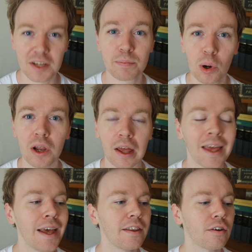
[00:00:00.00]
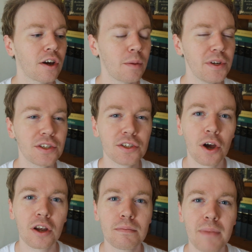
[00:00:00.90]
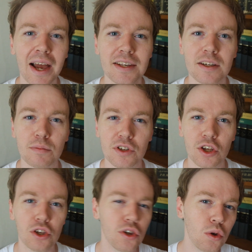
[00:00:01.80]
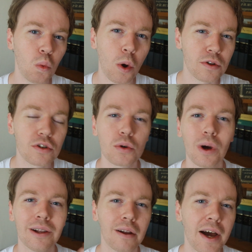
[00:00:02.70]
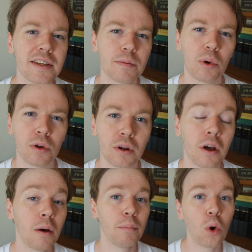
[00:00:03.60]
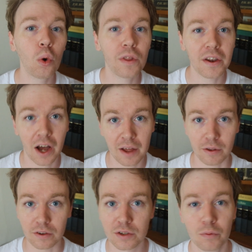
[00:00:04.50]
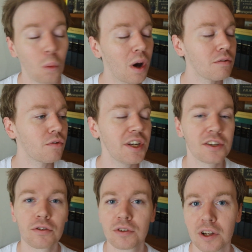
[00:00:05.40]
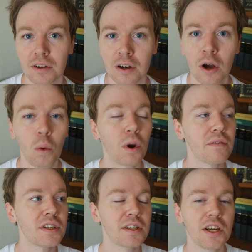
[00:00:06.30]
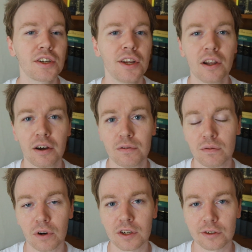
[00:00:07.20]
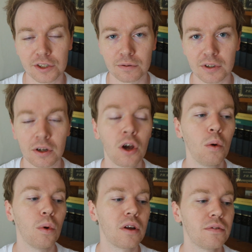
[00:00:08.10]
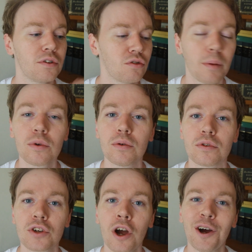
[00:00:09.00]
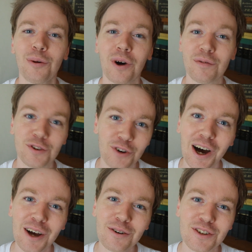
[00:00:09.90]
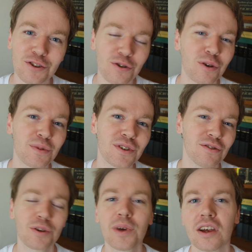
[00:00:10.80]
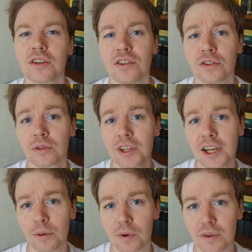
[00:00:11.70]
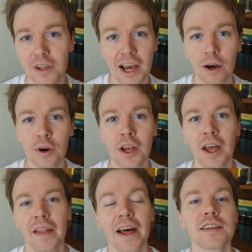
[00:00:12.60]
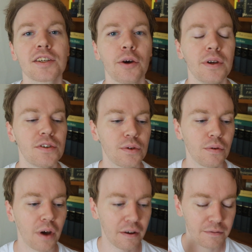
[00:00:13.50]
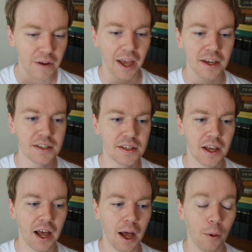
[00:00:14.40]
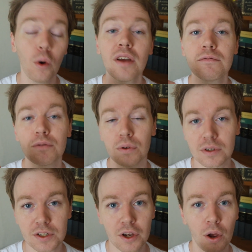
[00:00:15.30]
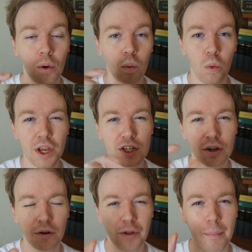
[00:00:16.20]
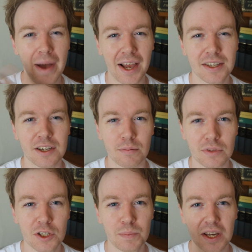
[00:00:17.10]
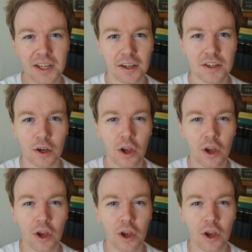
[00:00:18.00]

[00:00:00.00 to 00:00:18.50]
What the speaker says: pulling. There are going to be certain maxims that you want to alight upon more than others. For one reason or another, whatever station in life you find yourself in, whatever troubles, whatever trials and traumas and tribulations you're dealing with now, that's going to affect or influence which of the maxims speaks out to